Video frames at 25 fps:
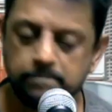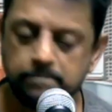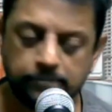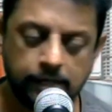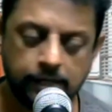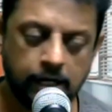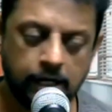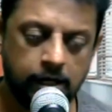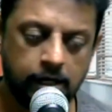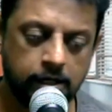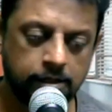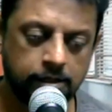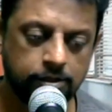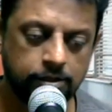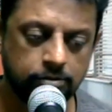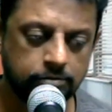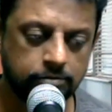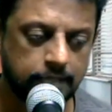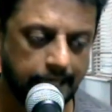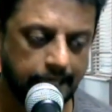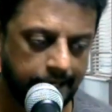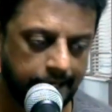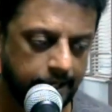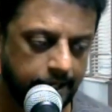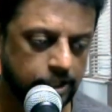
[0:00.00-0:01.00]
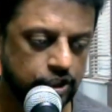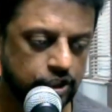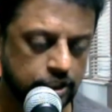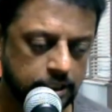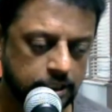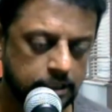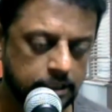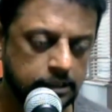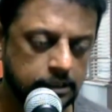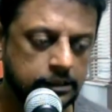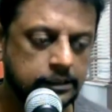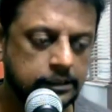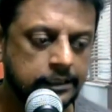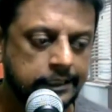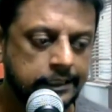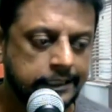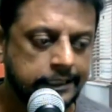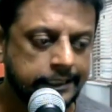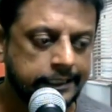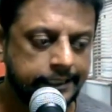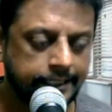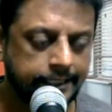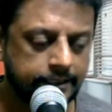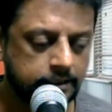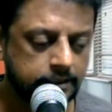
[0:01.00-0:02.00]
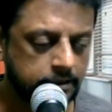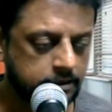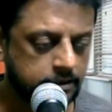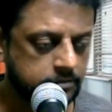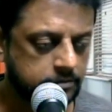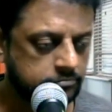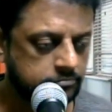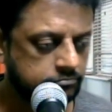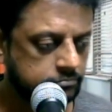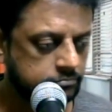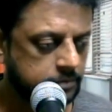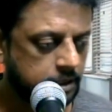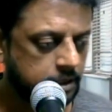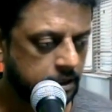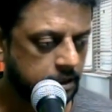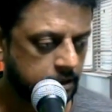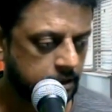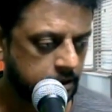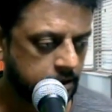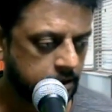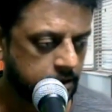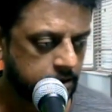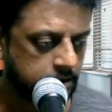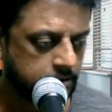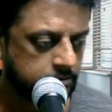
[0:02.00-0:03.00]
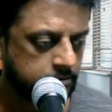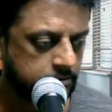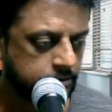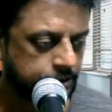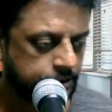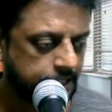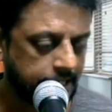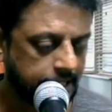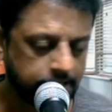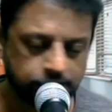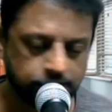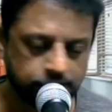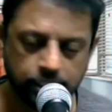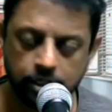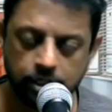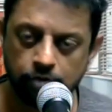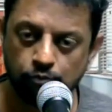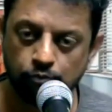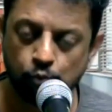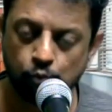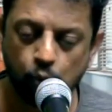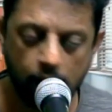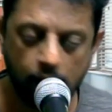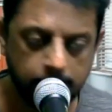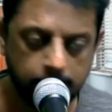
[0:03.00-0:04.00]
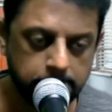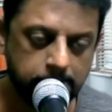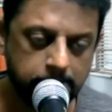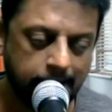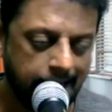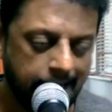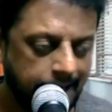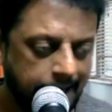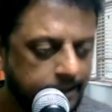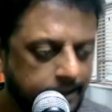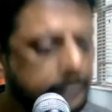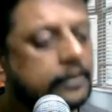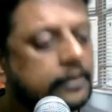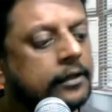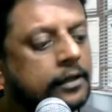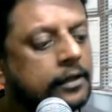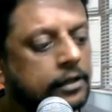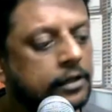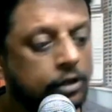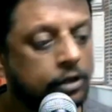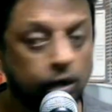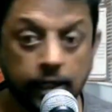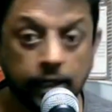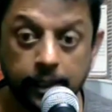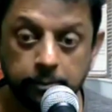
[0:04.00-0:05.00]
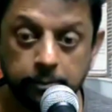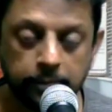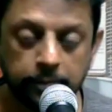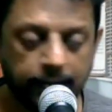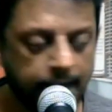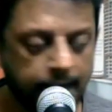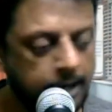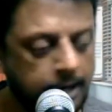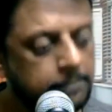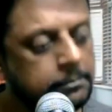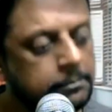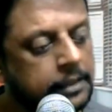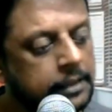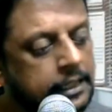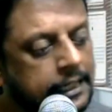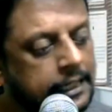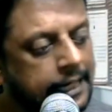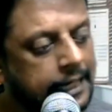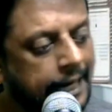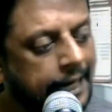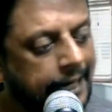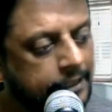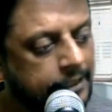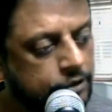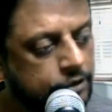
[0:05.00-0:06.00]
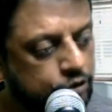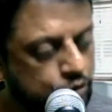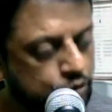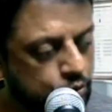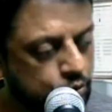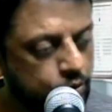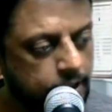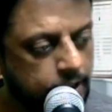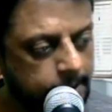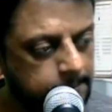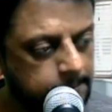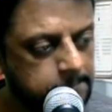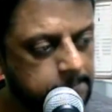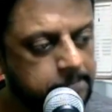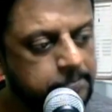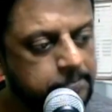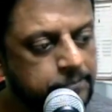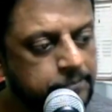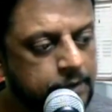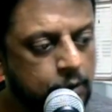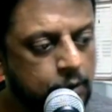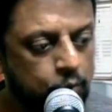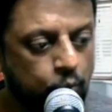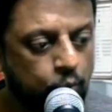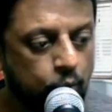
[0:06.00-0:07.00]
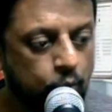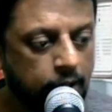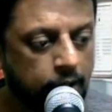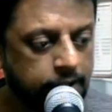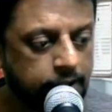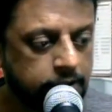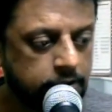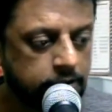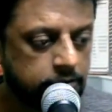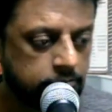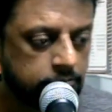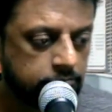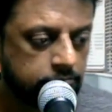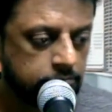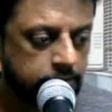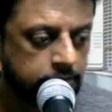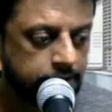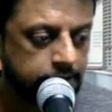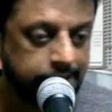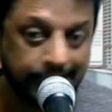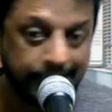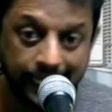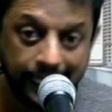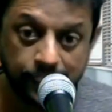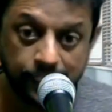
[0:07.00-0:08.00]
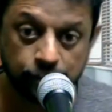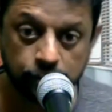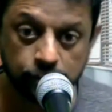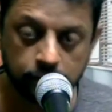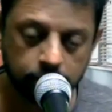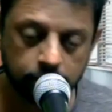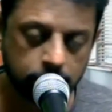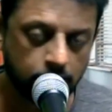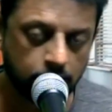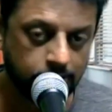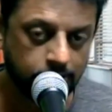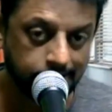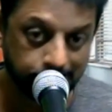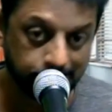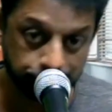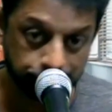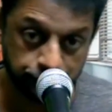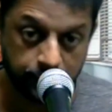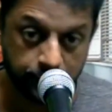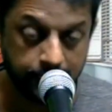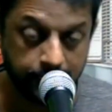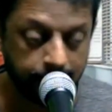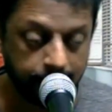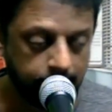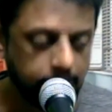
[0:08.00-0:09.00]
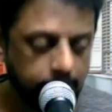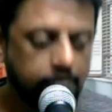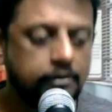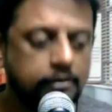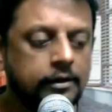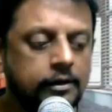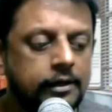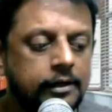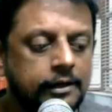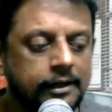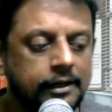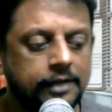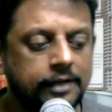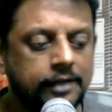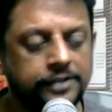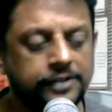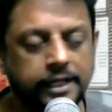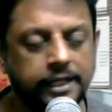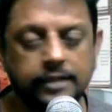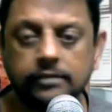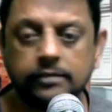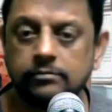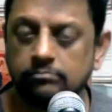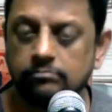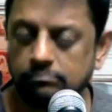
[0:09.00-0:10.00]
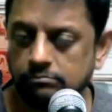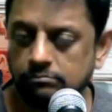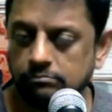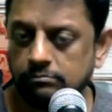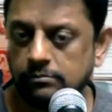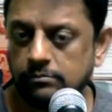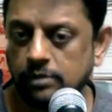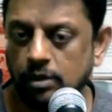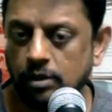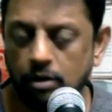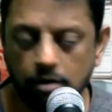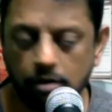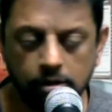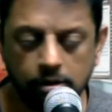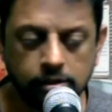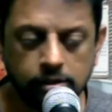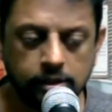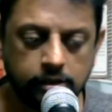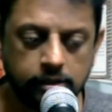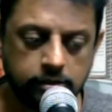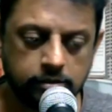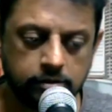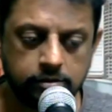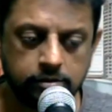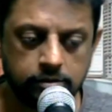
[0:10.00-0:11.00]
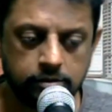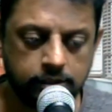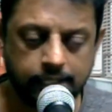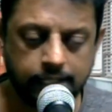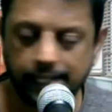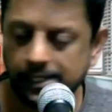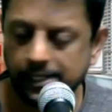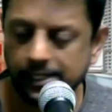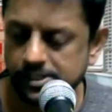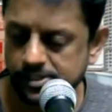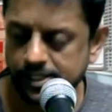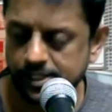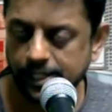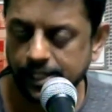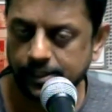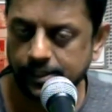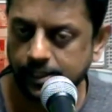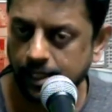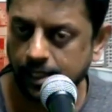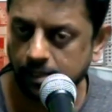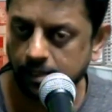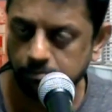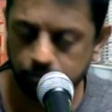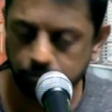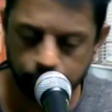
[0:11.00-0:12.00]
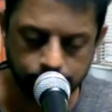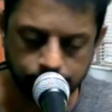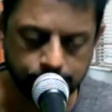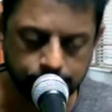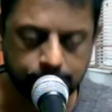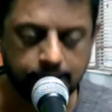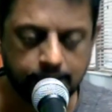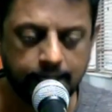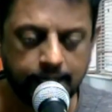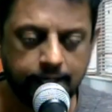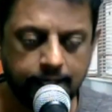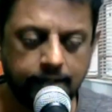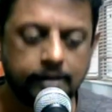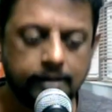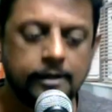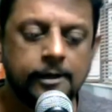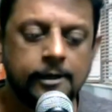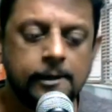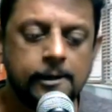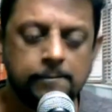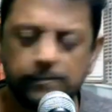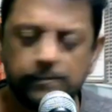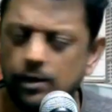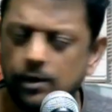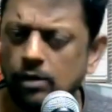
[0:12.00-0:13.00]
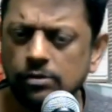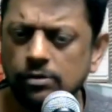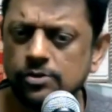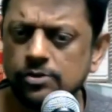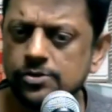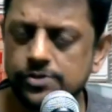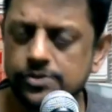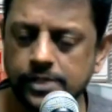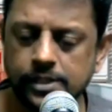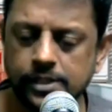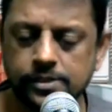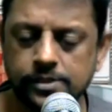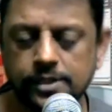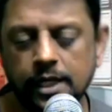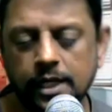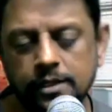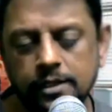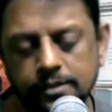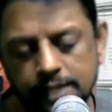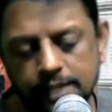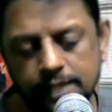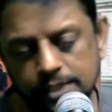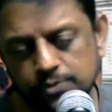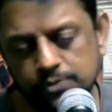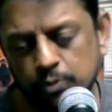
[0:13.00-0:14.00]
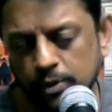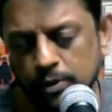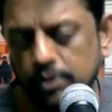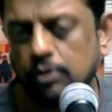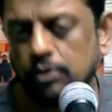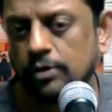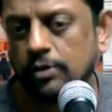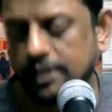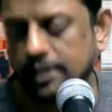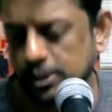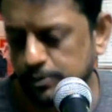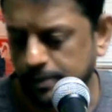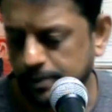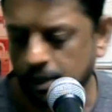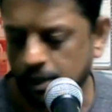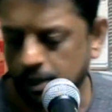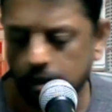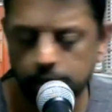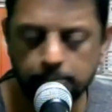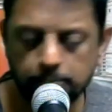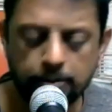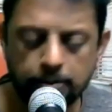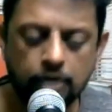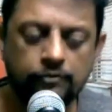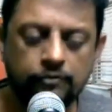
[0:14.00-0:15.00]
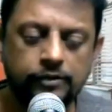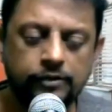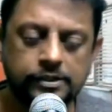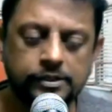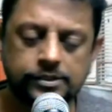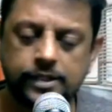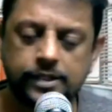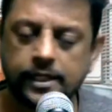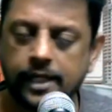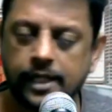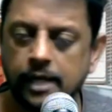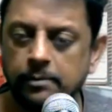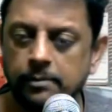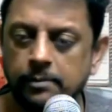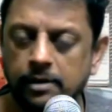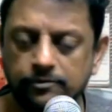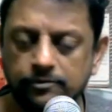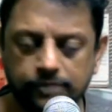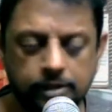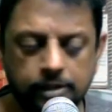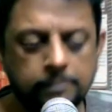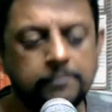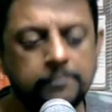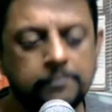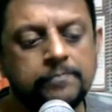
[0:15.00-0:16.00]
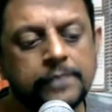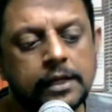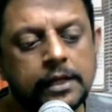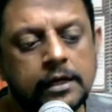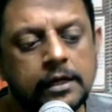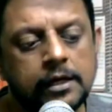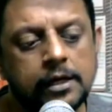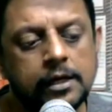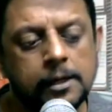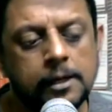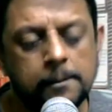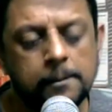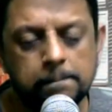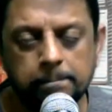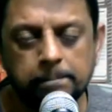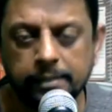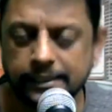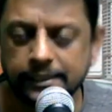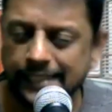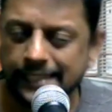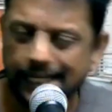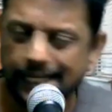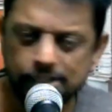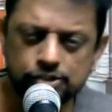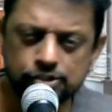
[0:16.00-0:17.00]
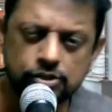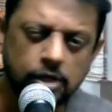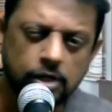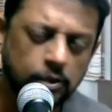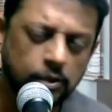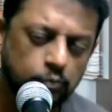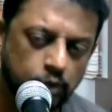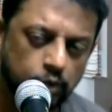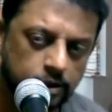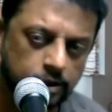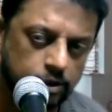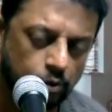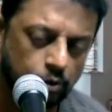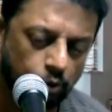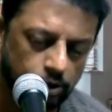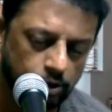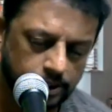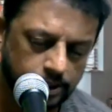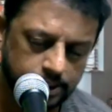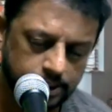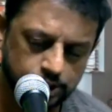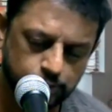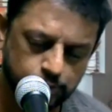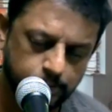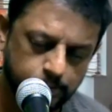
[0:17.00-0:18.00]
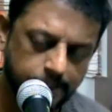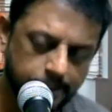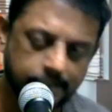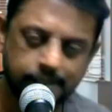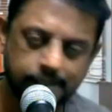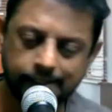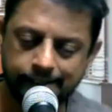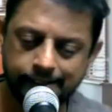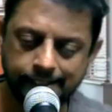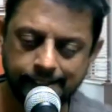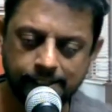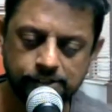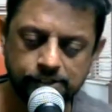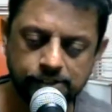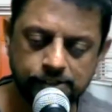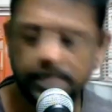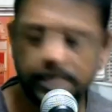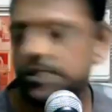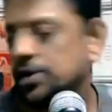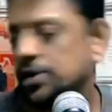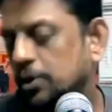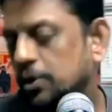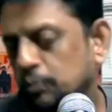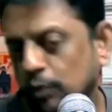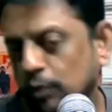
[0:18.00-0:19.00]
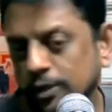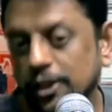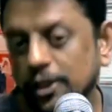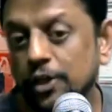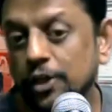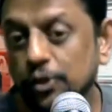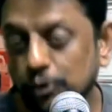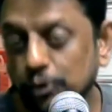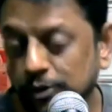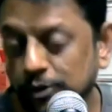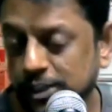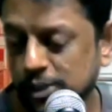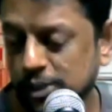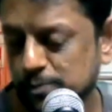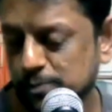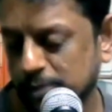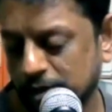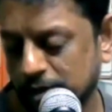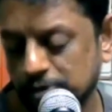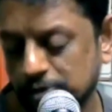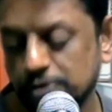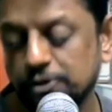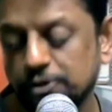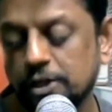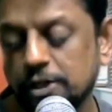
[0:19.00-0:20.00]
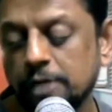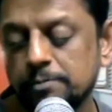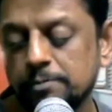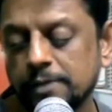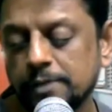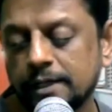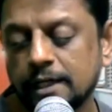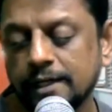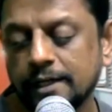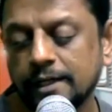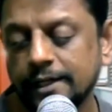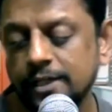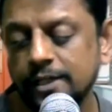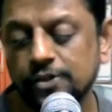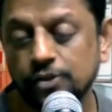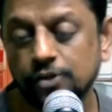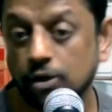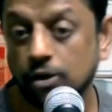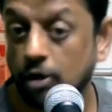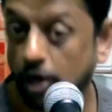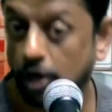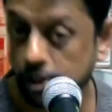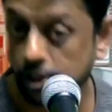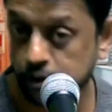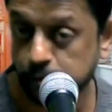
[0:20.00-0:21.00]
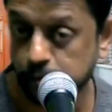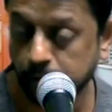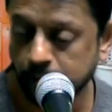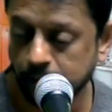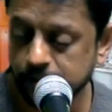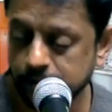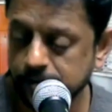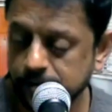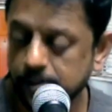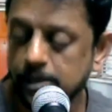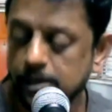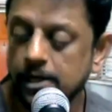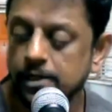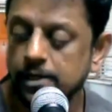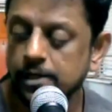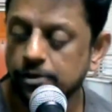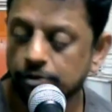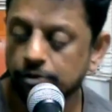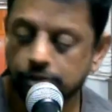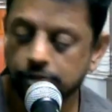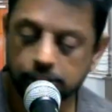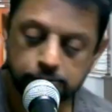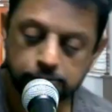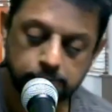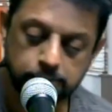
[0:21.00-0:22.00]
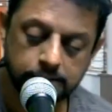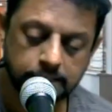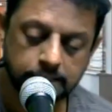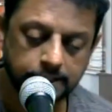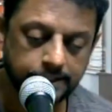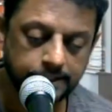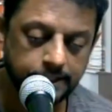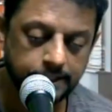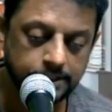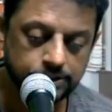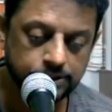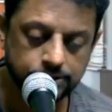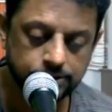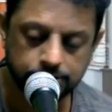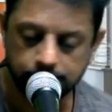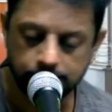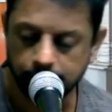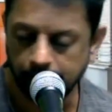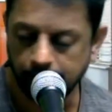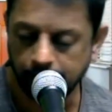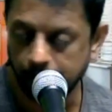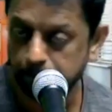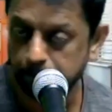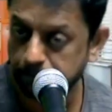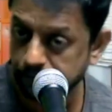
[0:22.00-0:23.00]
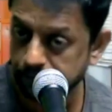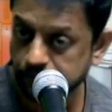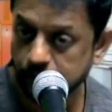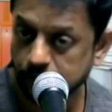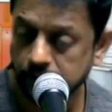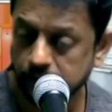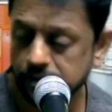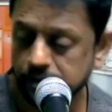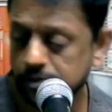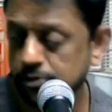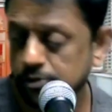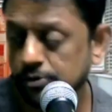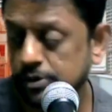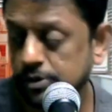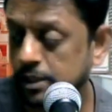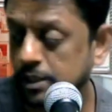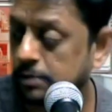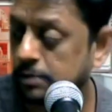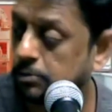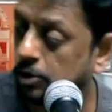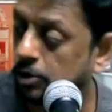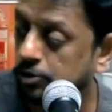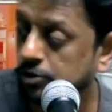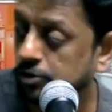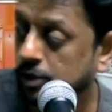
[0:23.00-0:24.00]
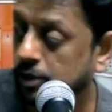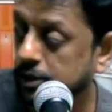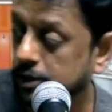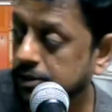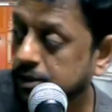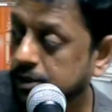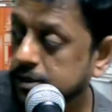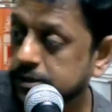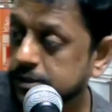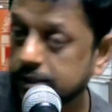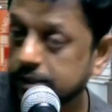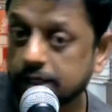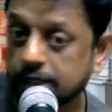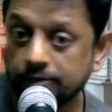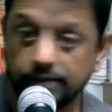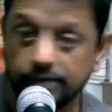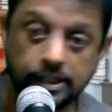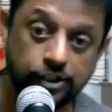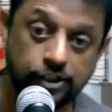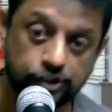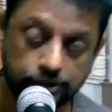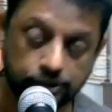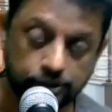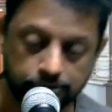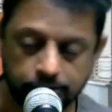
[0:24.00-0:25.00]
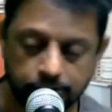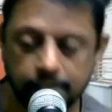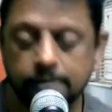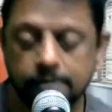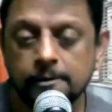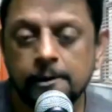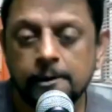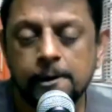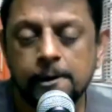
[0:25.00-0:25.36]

uh, you know, creation and the uh, selection of one man called Abraham, and through him one nation called Israel, and then all the kings that came to Israel, all those things. That, that's what the Old Testament, all the prophets that came after him. But that's not what the Old Testament contains. That's not what the New Testament. New Testament contains the Gospels. New Testament contains the epistles. New Testament also contains the Revelation, right?